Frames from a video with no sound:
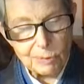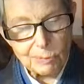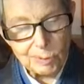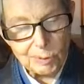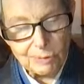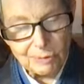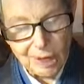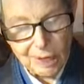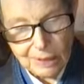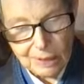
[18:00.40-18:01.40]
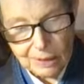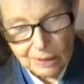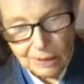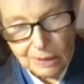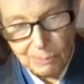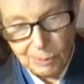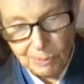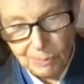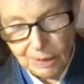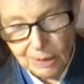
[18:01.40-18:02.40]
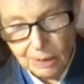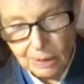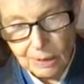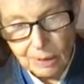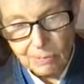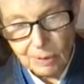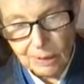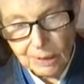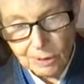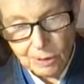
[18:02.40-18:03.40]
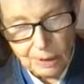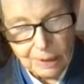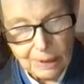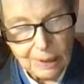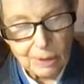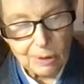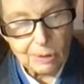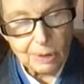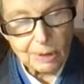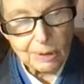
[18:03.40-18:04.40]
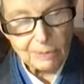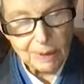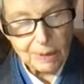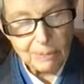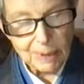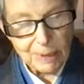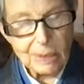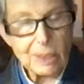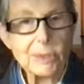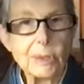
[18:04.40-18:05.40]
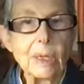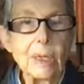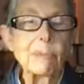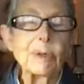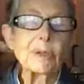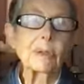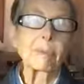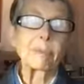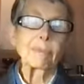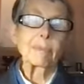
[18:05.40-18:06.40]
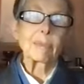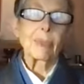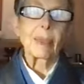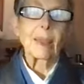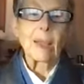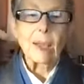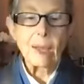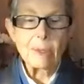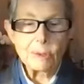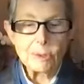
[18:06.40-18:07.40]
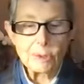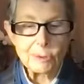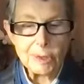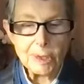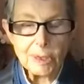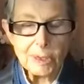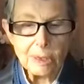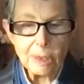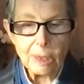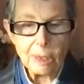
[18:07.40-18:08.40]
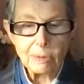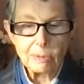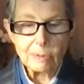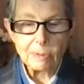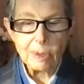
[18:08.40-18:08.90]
the rules of conduct and deportment, while internally, they all cultivated meditation and wisdom. And there's a tradition of